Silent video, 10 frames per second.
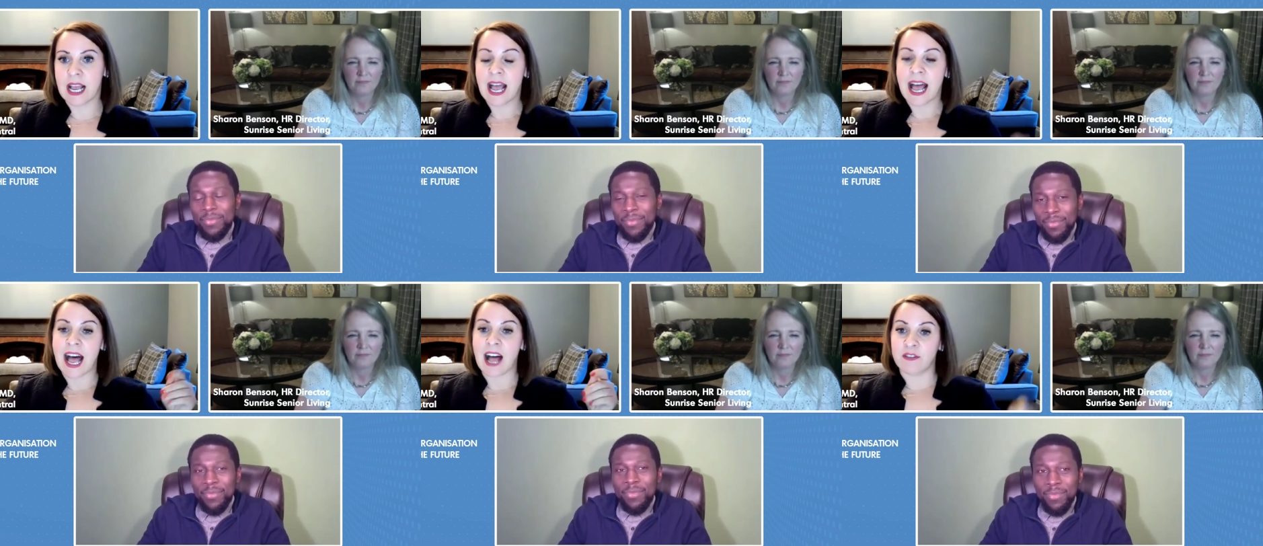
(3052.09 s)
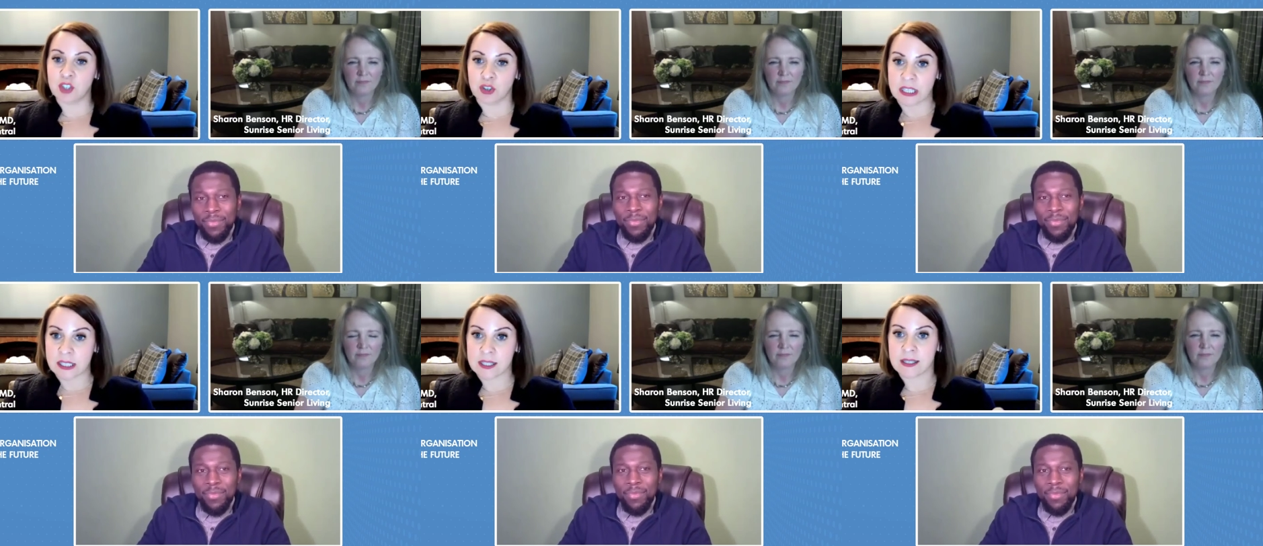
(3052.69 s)
Speaker 1: "I've done
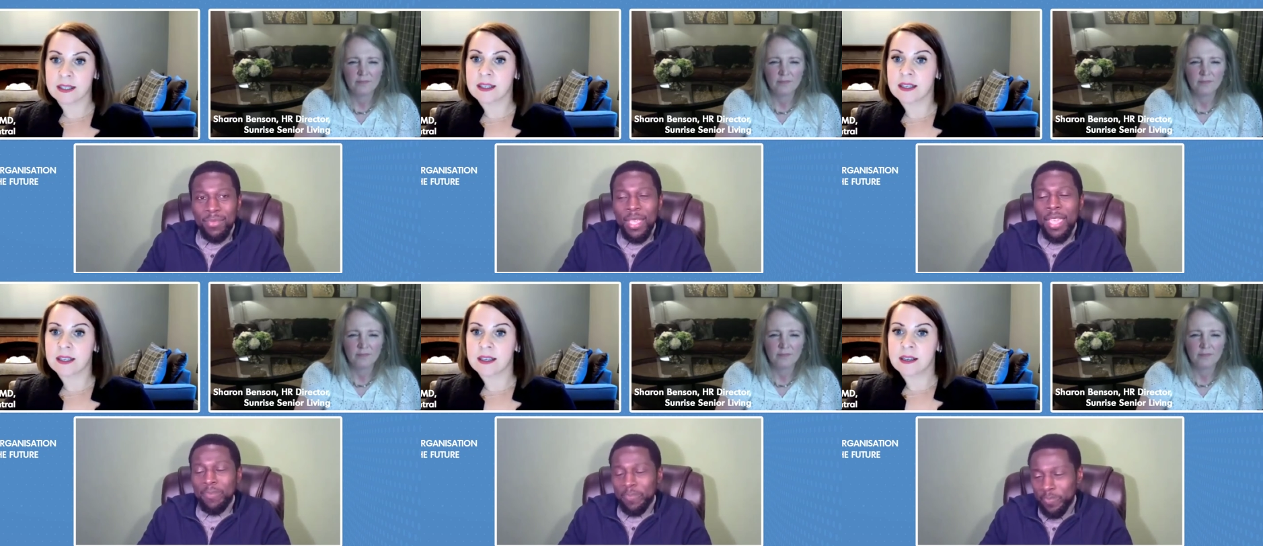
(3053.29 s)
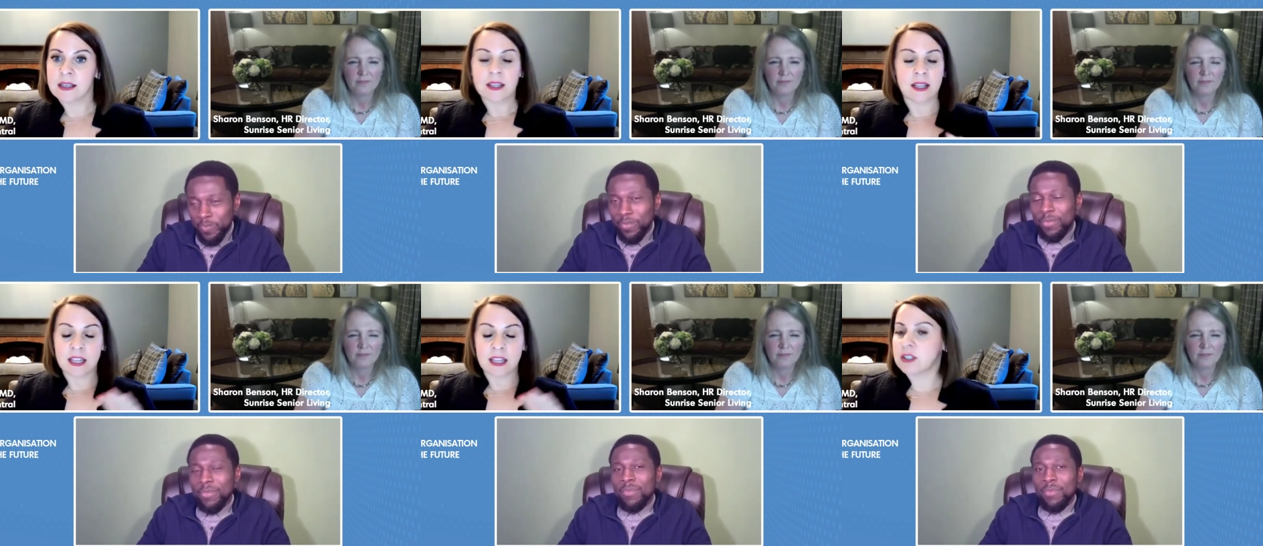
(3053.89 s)
it." Yeah. They
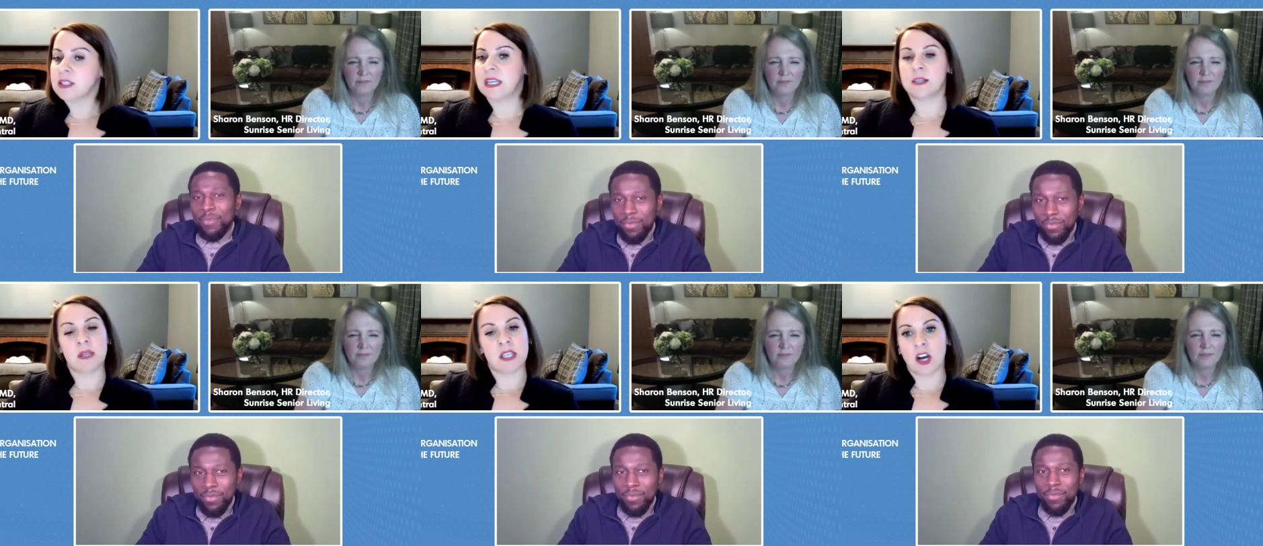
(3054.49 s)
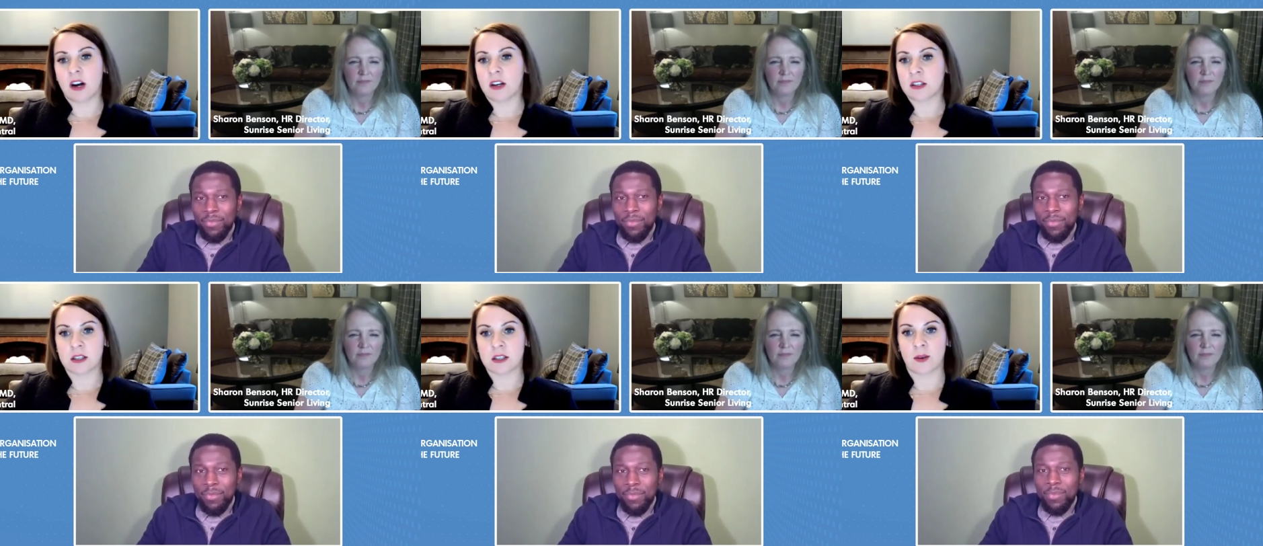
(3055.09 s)
just need to be shot
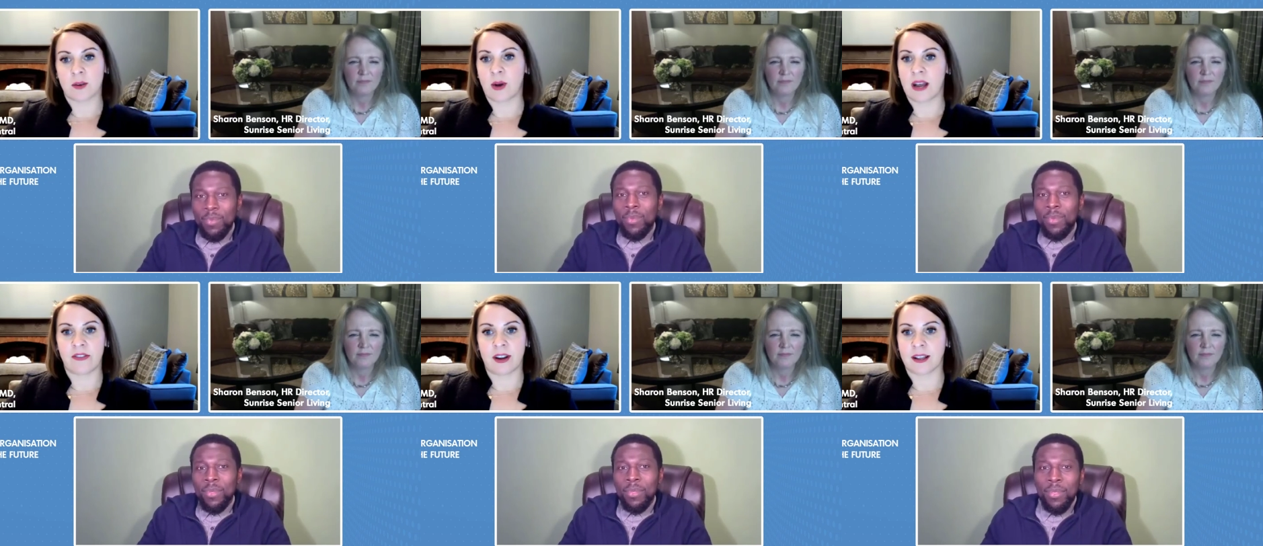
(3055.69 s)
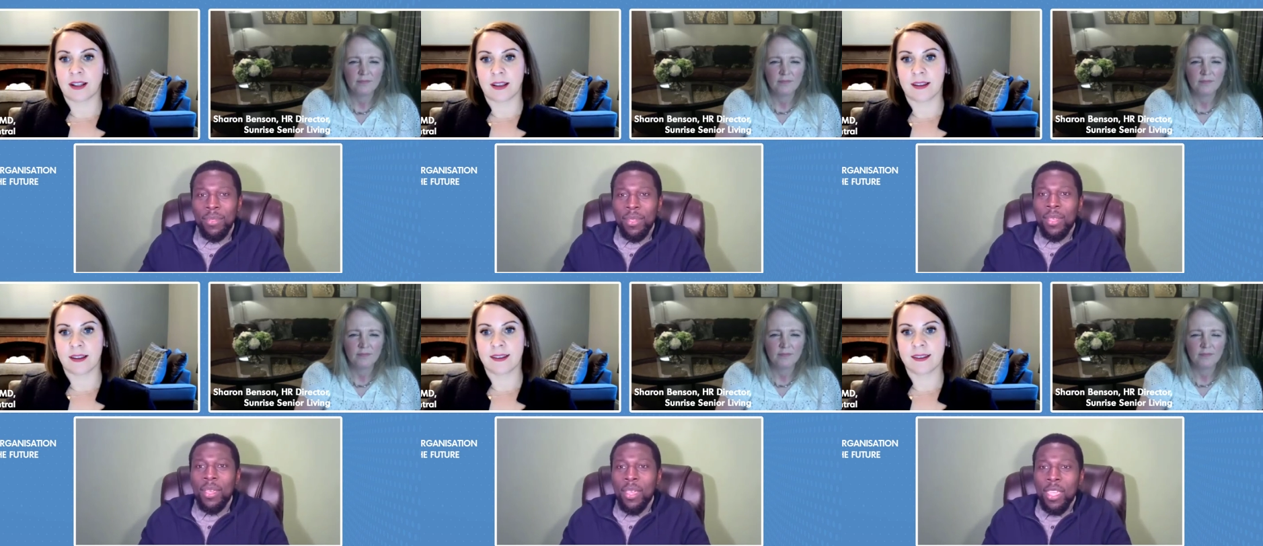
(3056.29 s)
quite frankly.
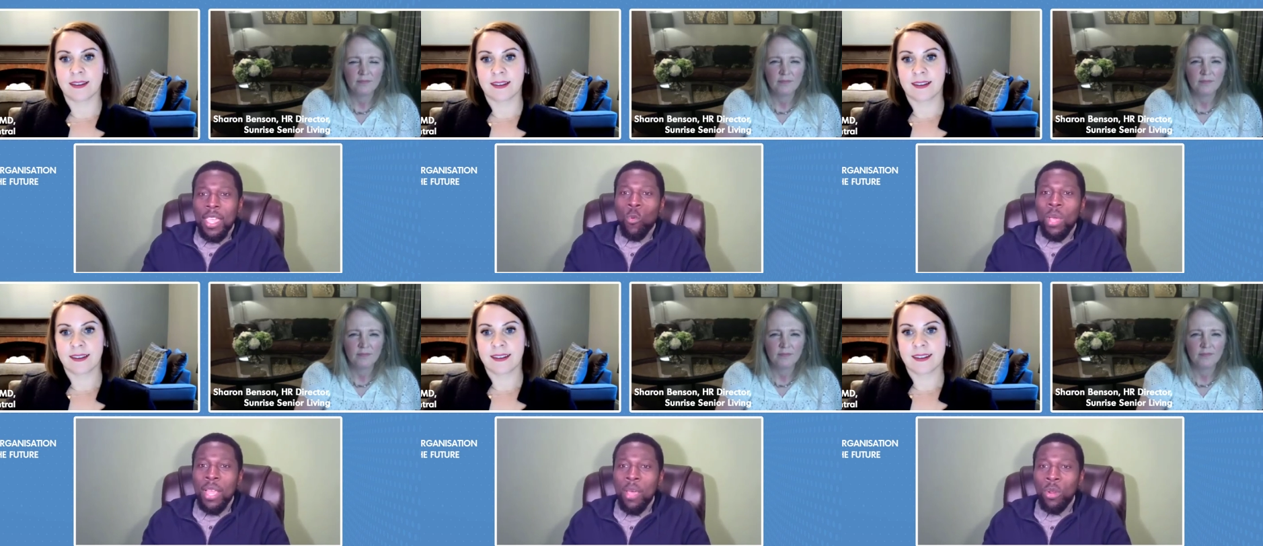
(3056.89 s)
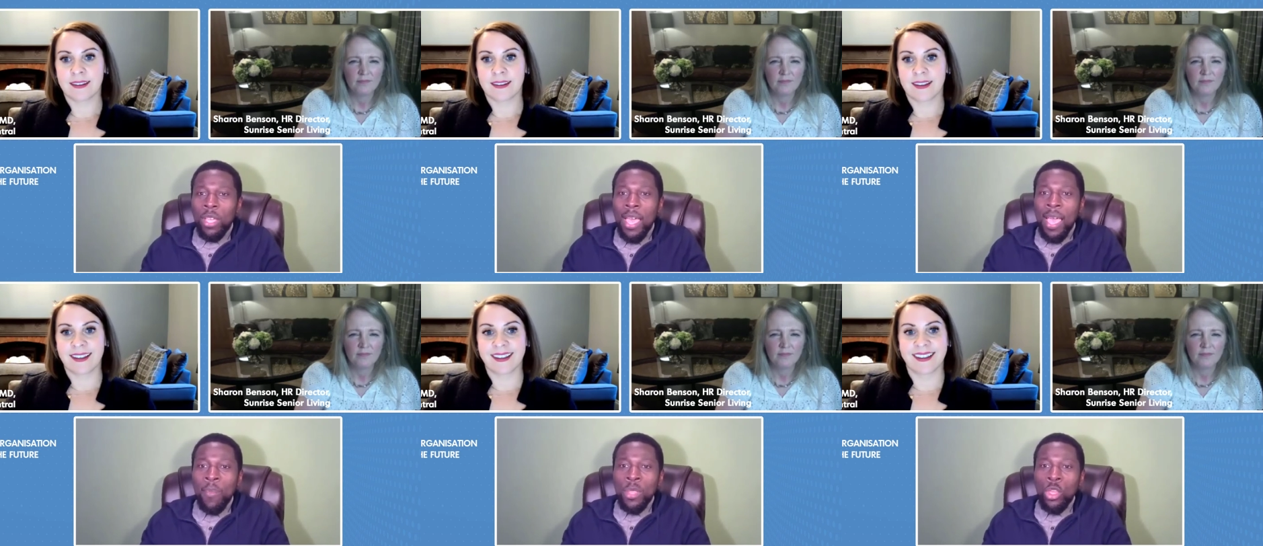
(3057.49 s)
Speaker 2: Yeah, well, I would.
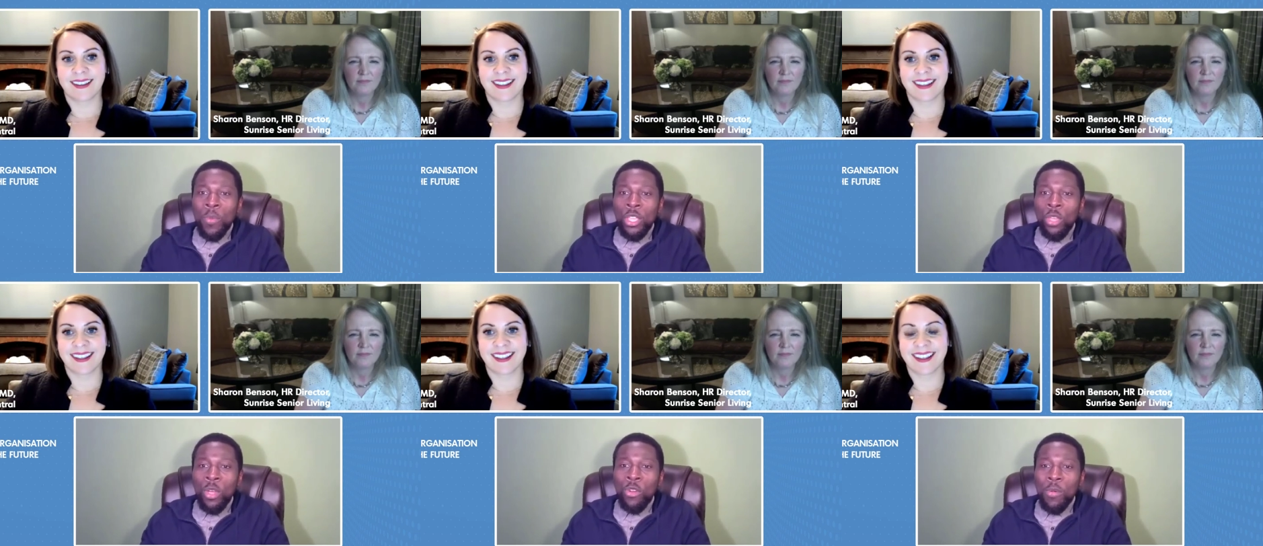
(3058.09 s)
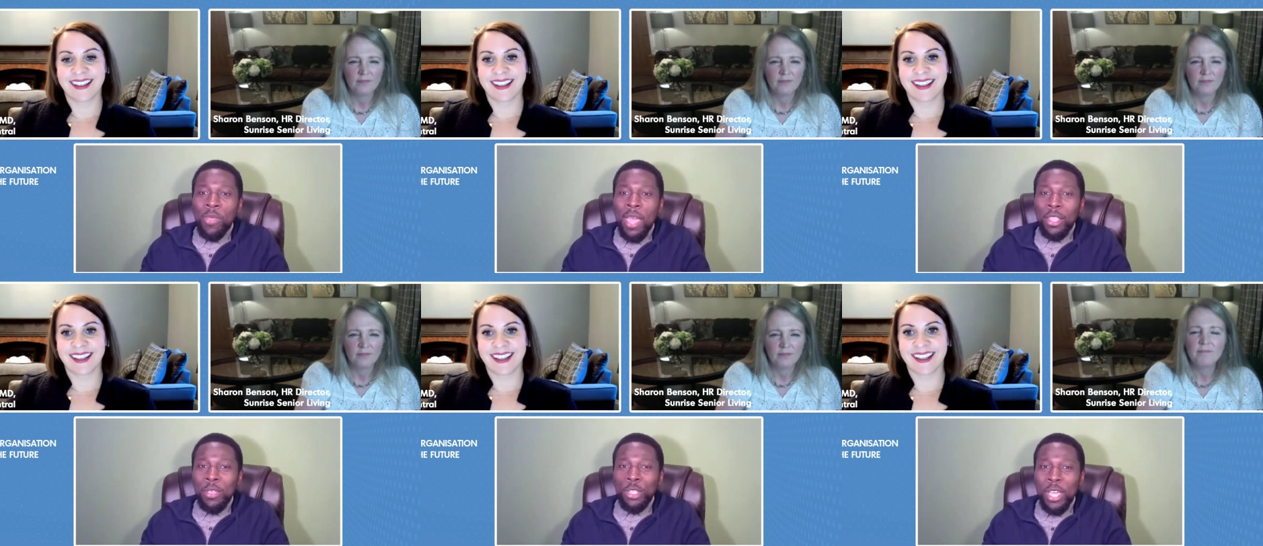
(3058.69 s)
I'm assuming you agree with that, do
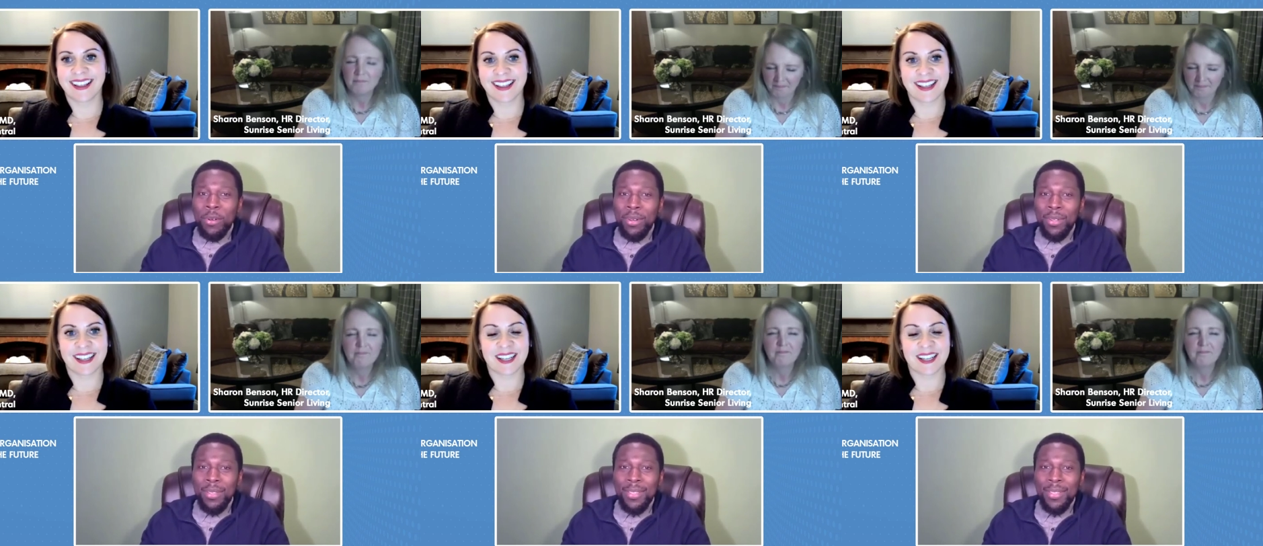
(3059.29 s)
you, Sharon?